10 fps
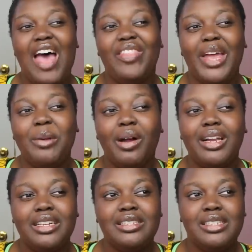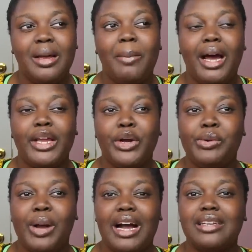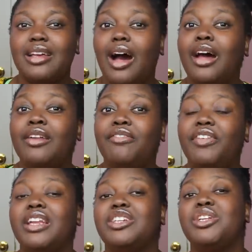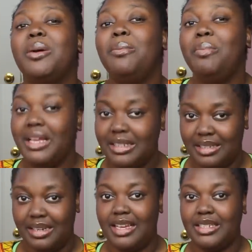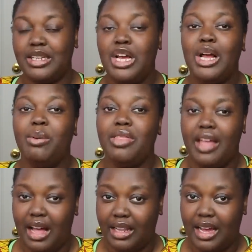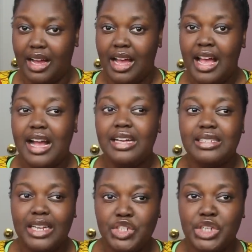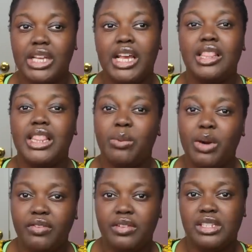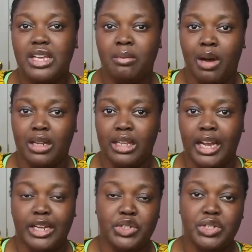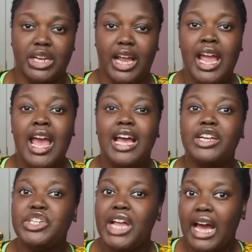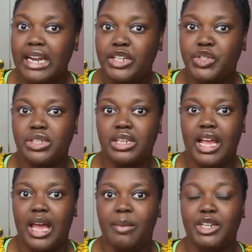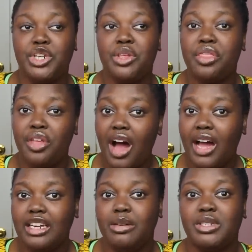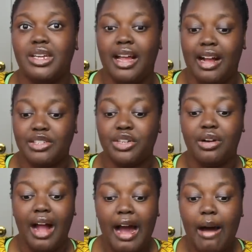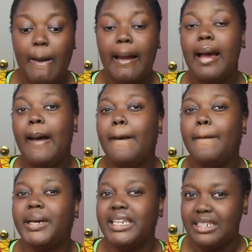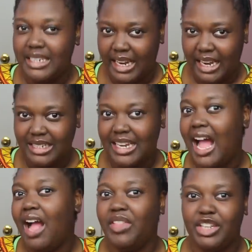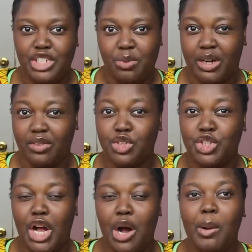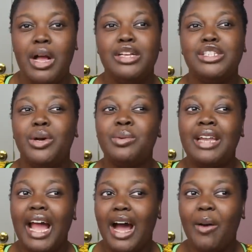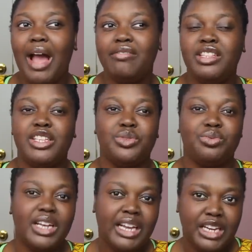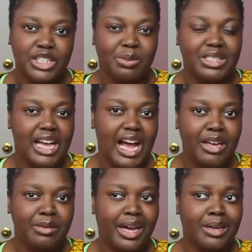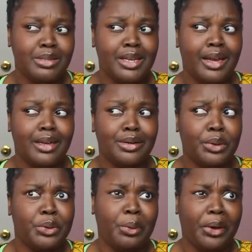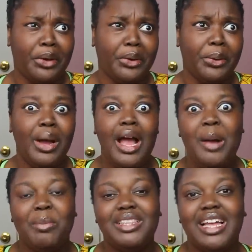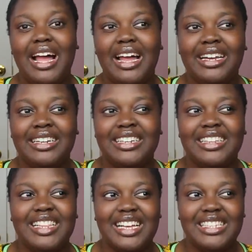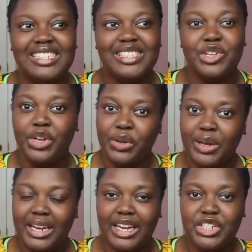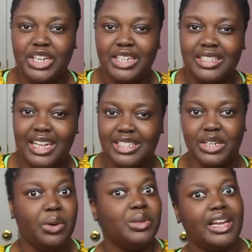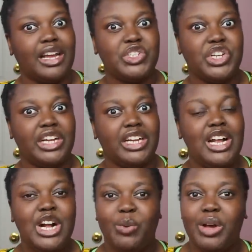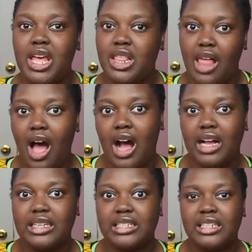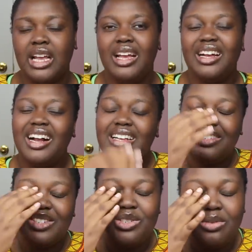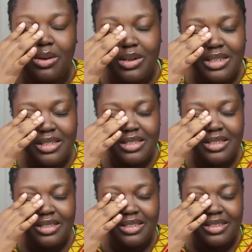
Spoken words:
And they brought in somebody who has unfinished business with Ella. Essentially, they work for the same modeling agency. And she had an interest in him. And she thought he was going to ask her out. But he didn't. And then she went on the show. So now, having this reconnection with Ty, who kind of was like, who are you? But then this new connection that's an old connection with Lox. Guys, did you notice?